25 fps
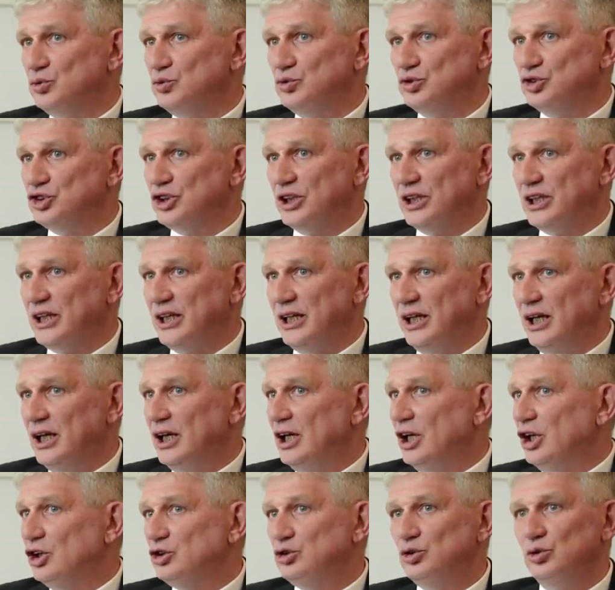
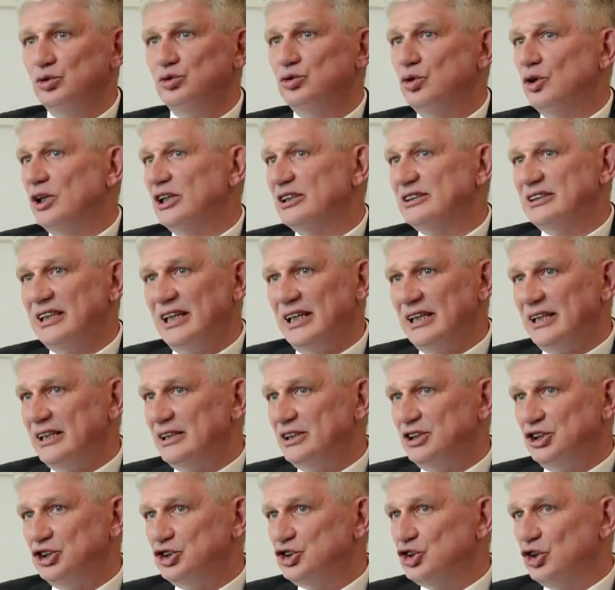So we shifted
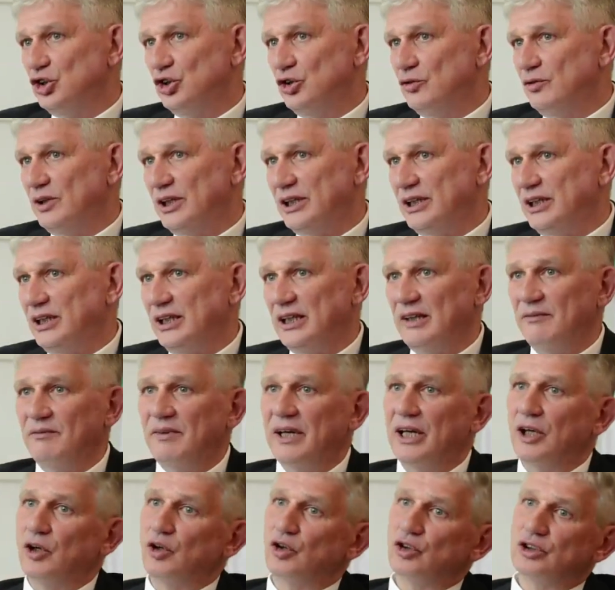from
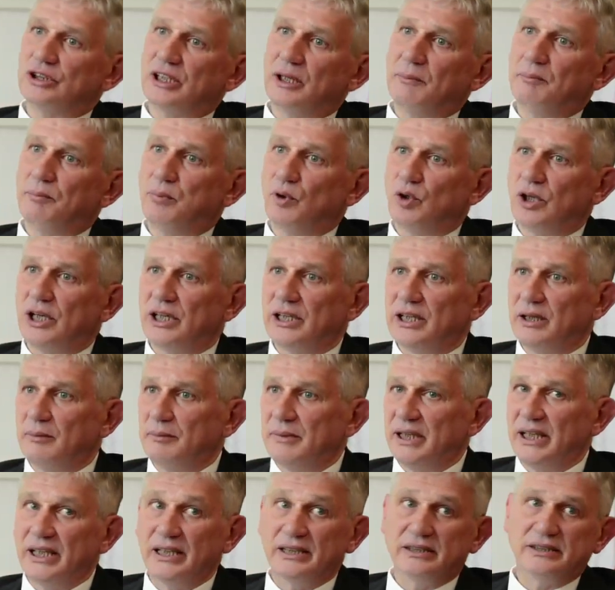
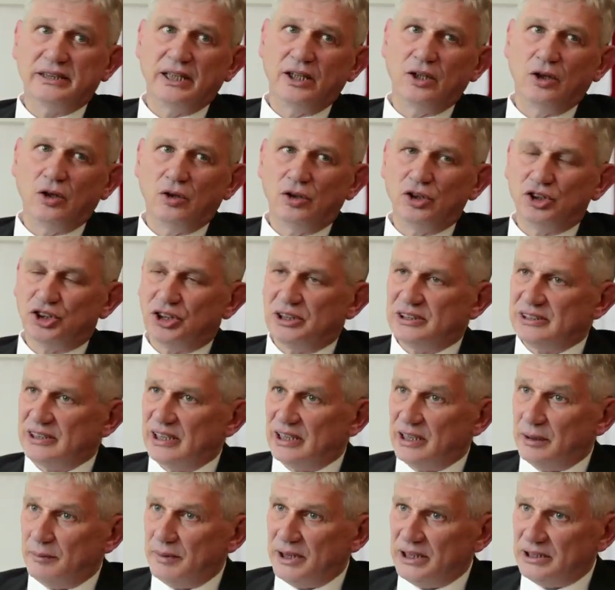15,000
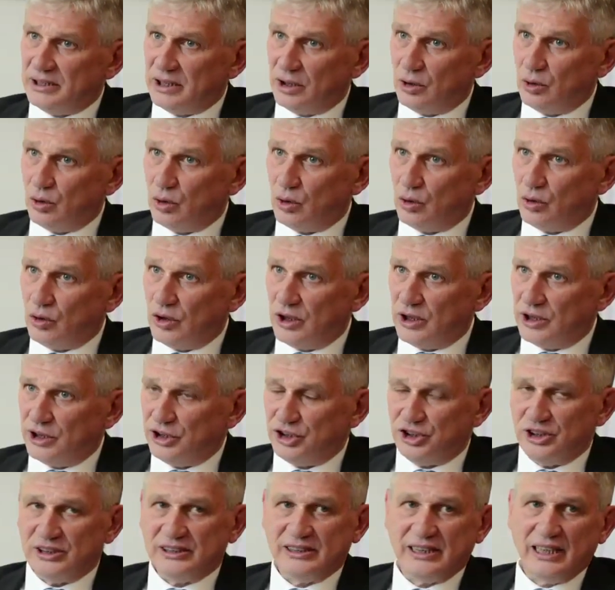compatriots
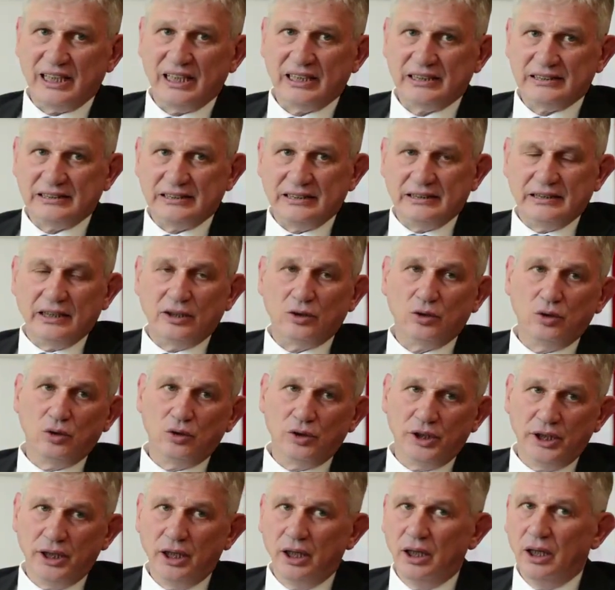registered at the
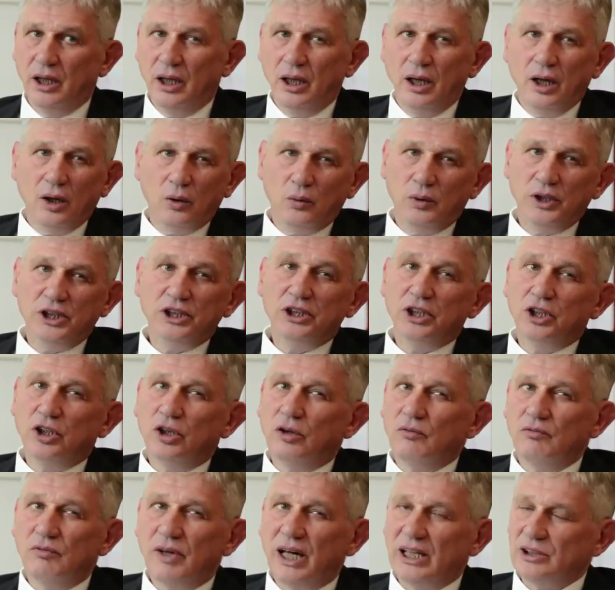registration
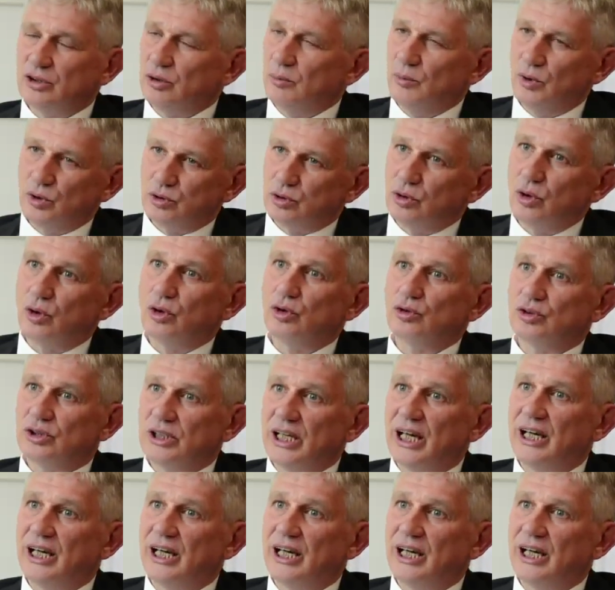office to